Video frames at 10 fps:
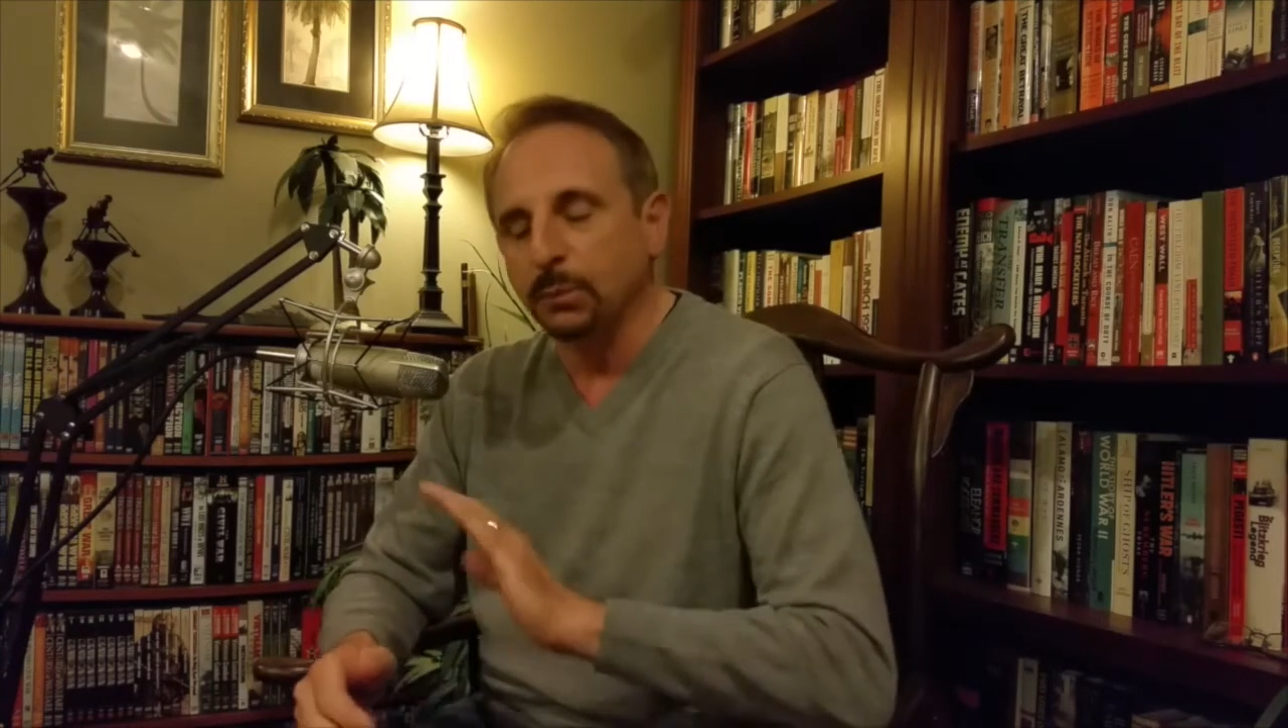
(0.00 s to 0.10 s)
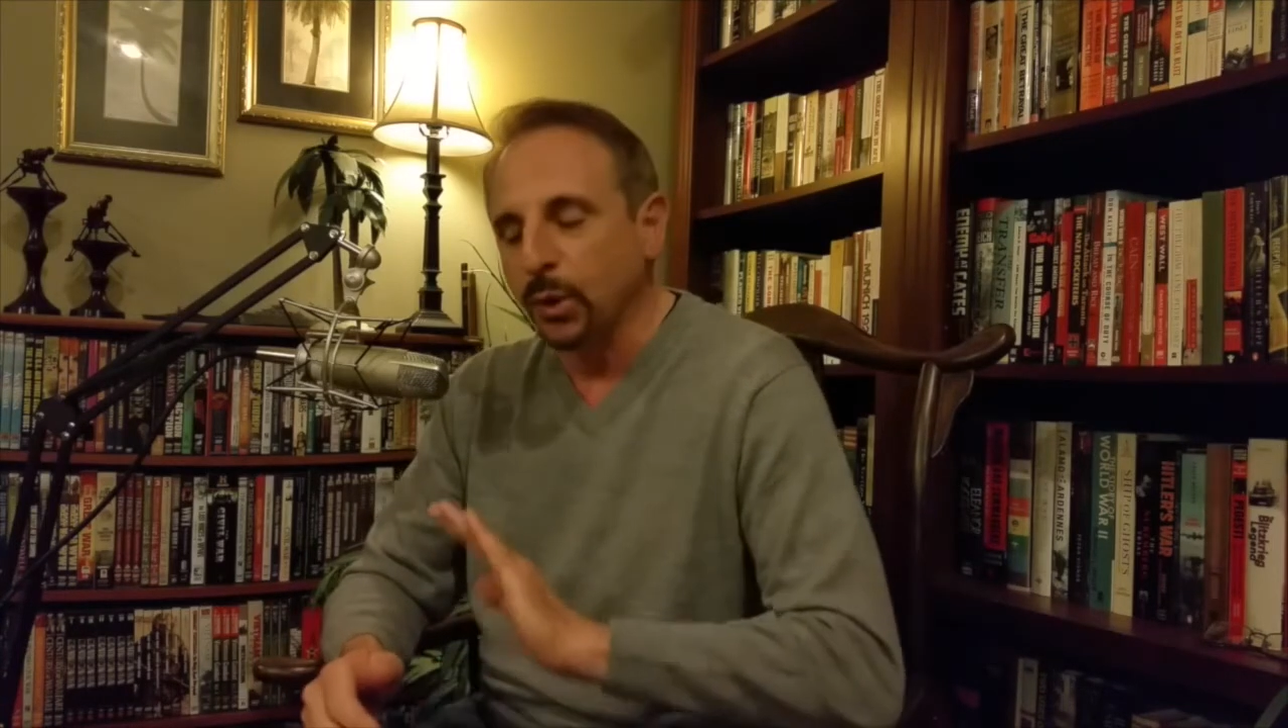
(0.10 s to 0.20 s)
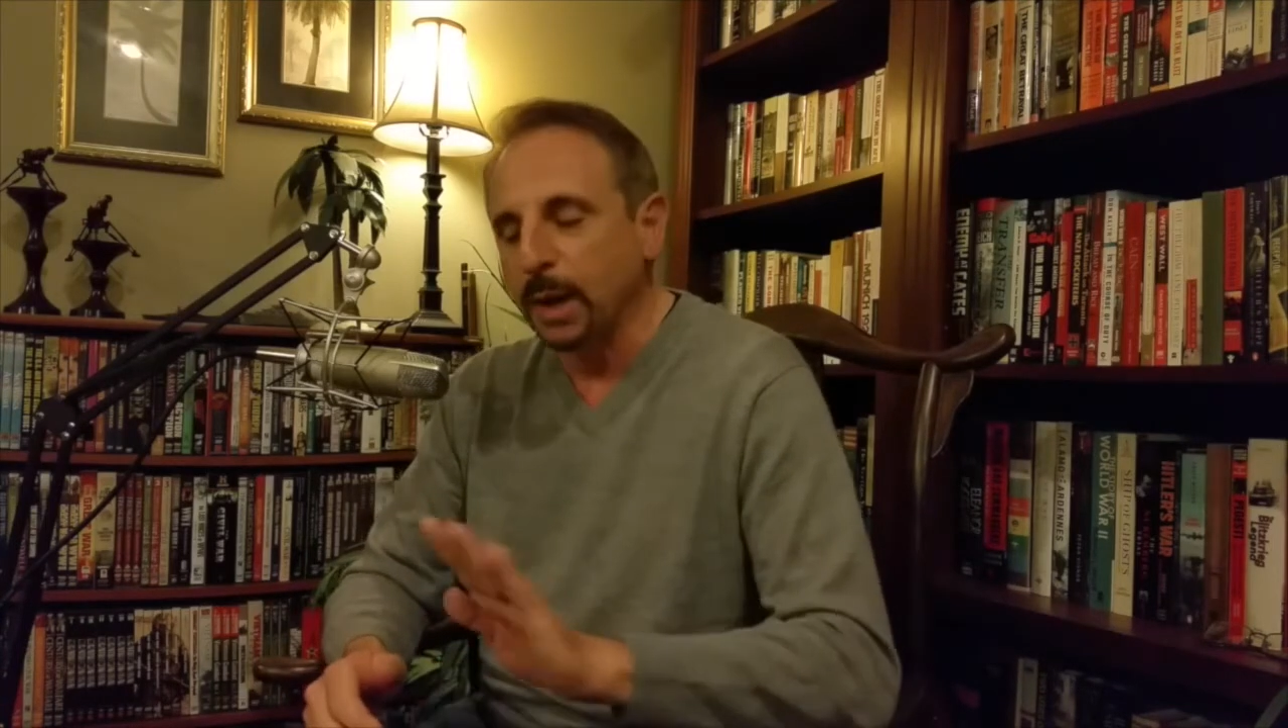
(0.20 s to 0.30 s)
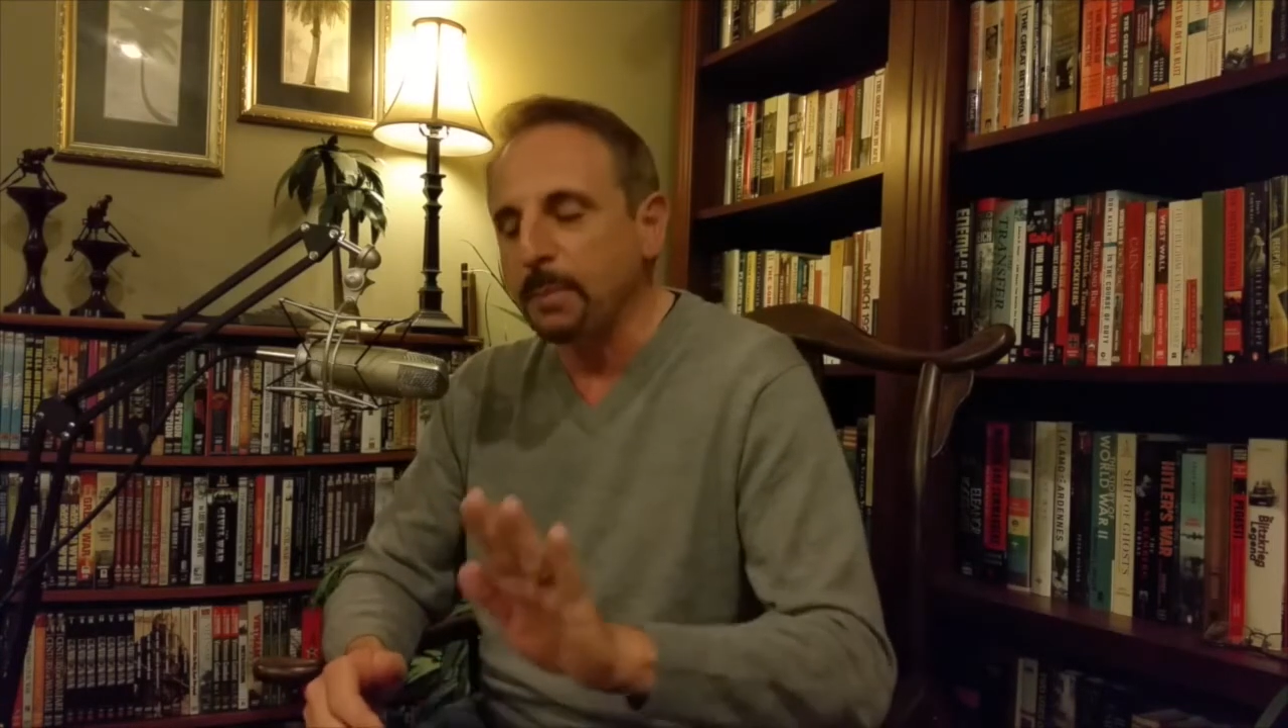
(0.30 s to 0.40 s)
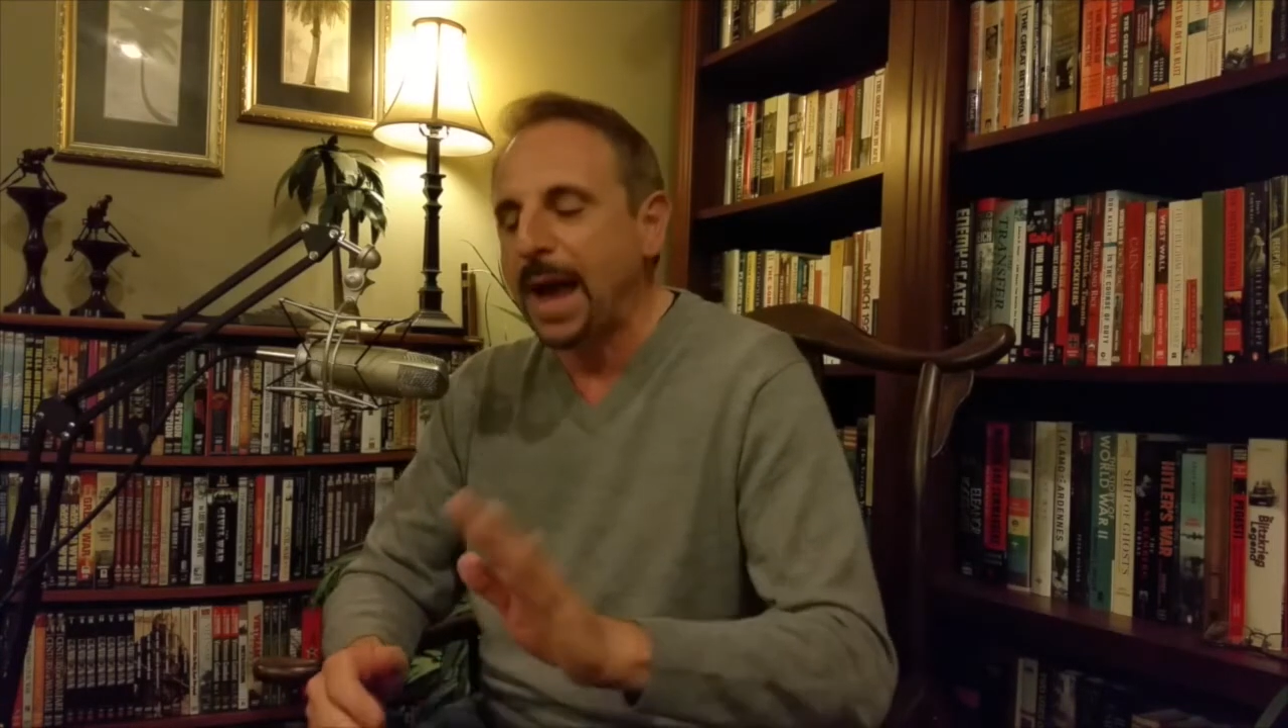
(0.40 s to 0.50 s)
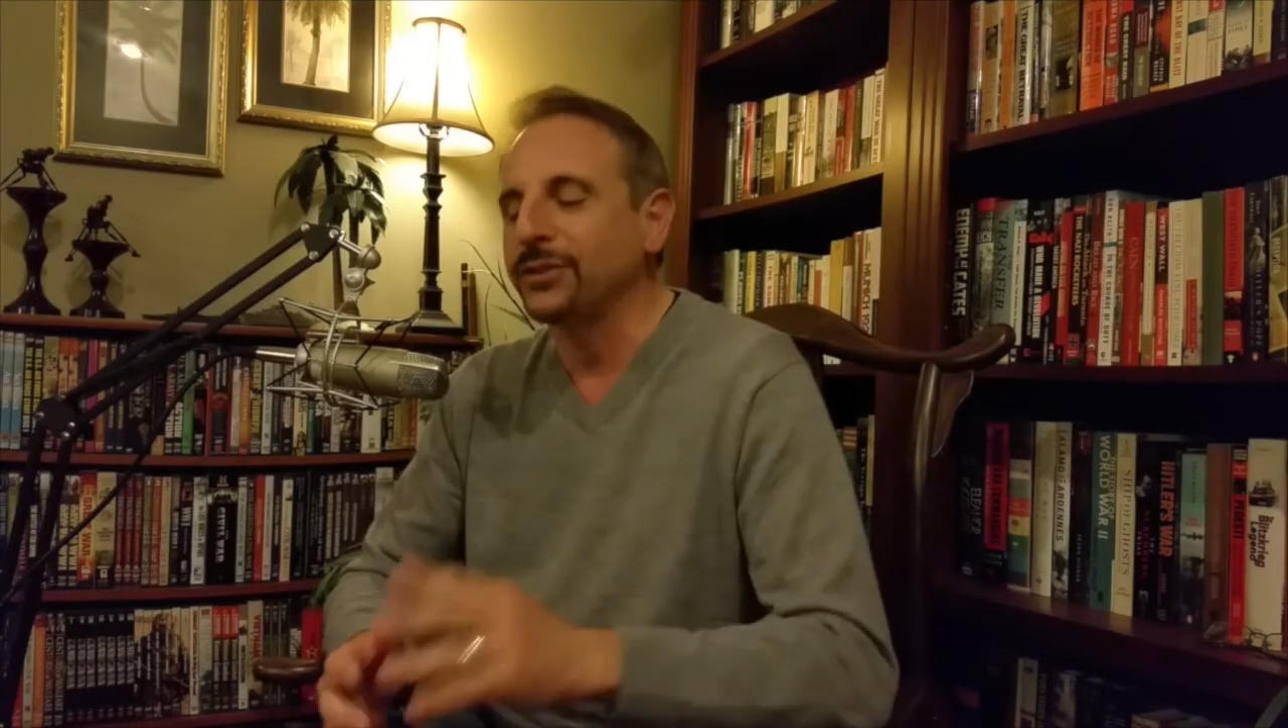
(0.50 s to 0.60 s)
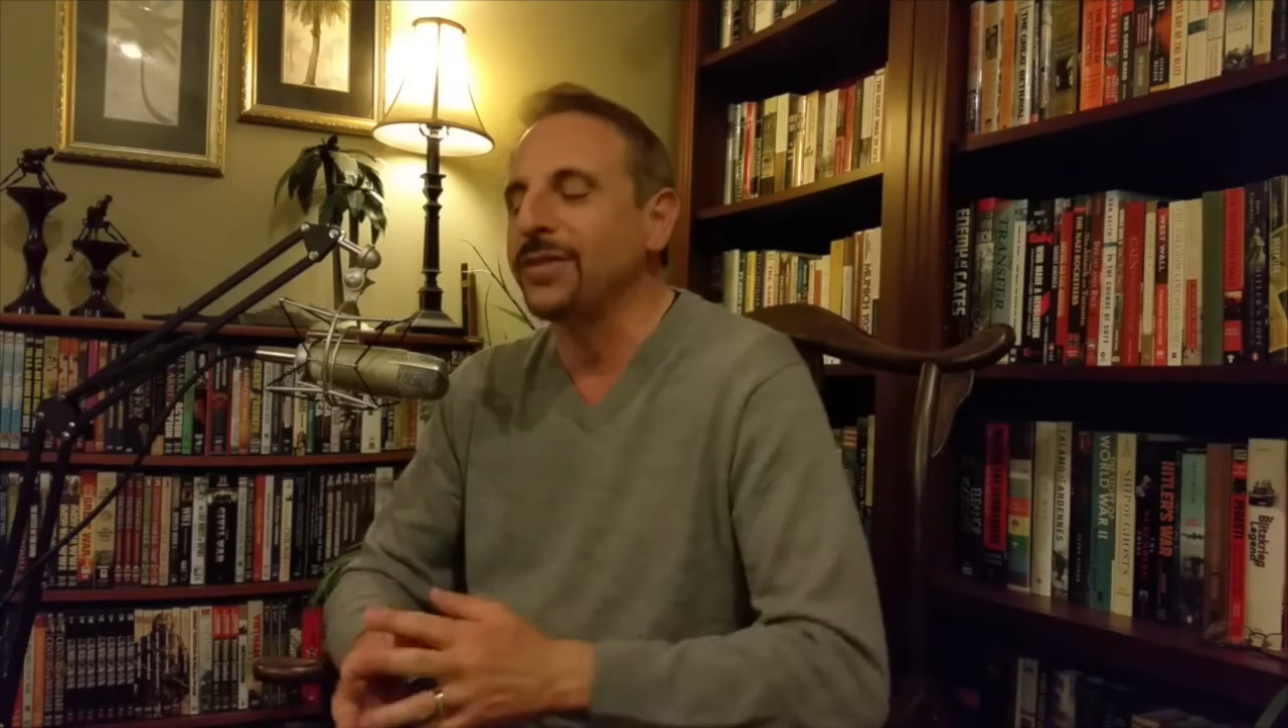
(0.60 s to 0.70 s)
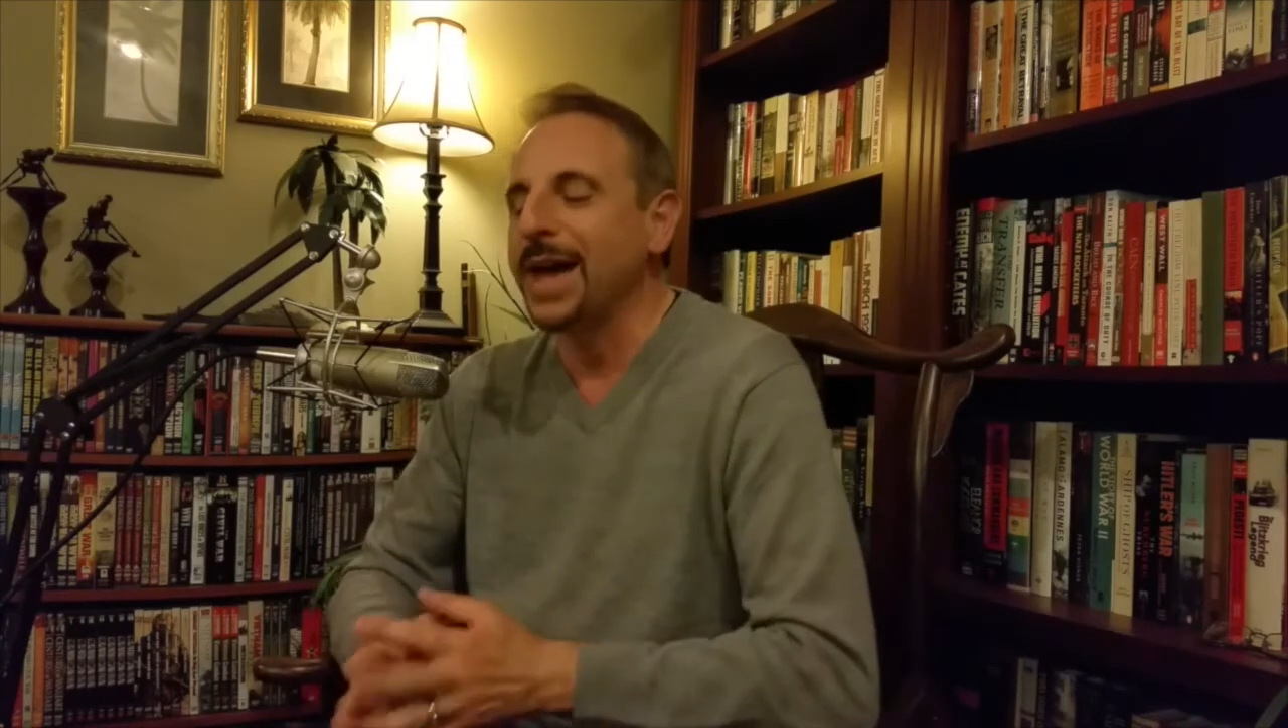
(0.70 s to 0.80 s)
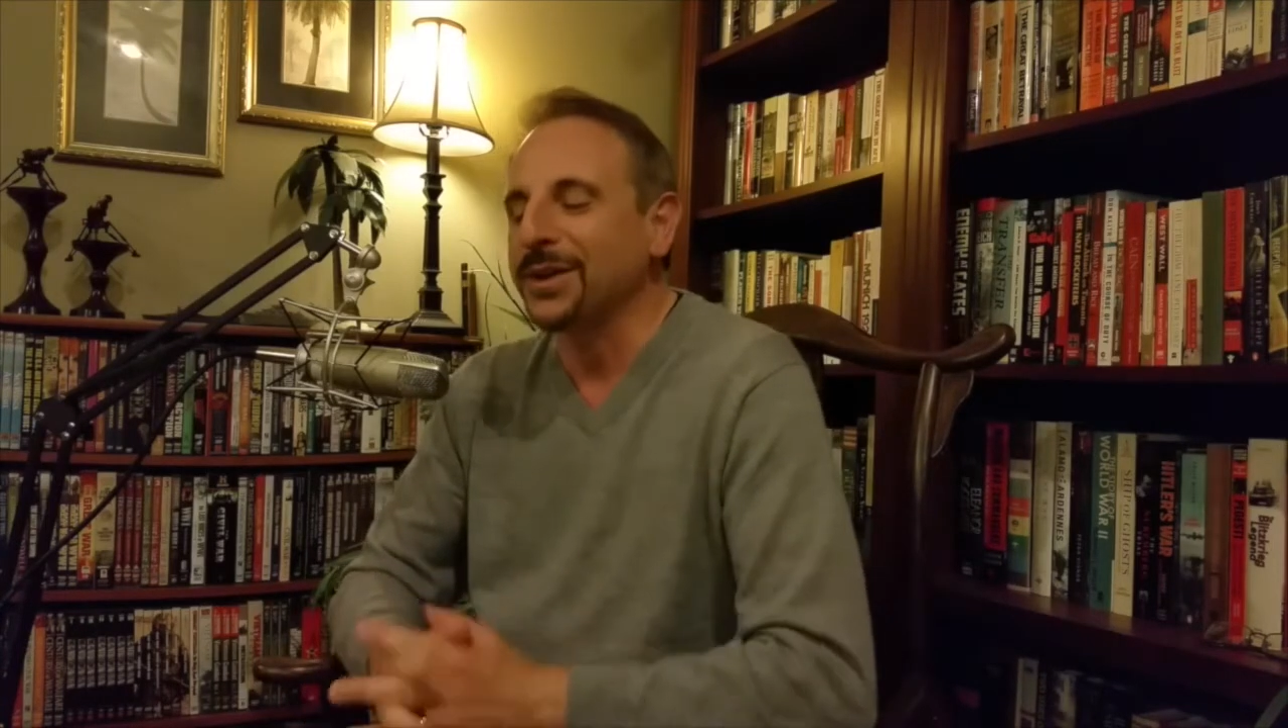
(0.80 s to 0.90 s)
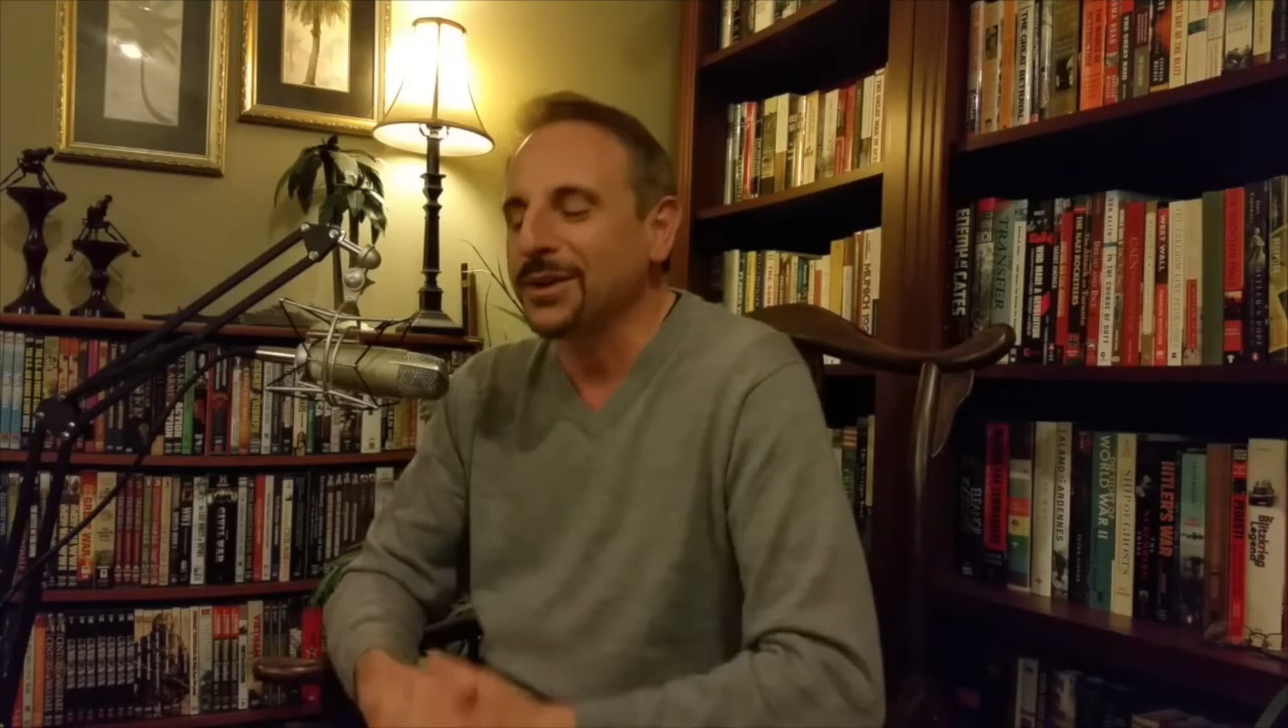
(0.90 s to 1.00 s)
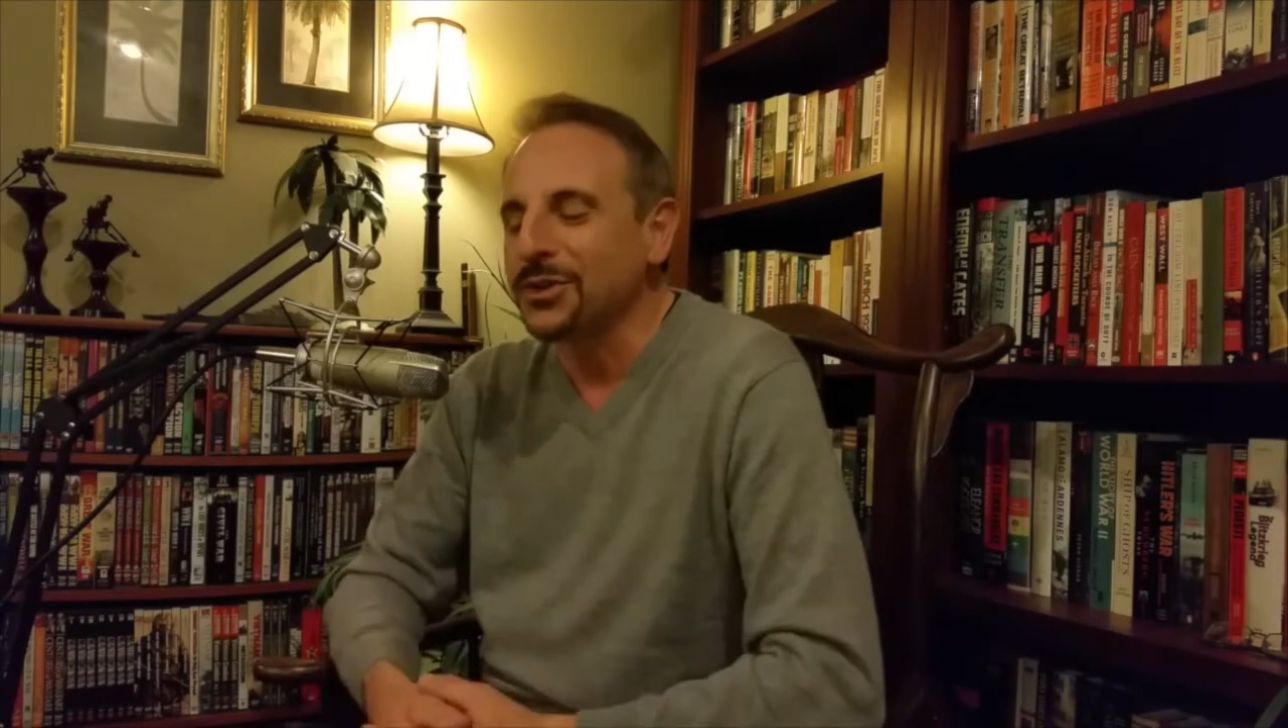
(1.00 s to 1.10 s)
And we'll get back to that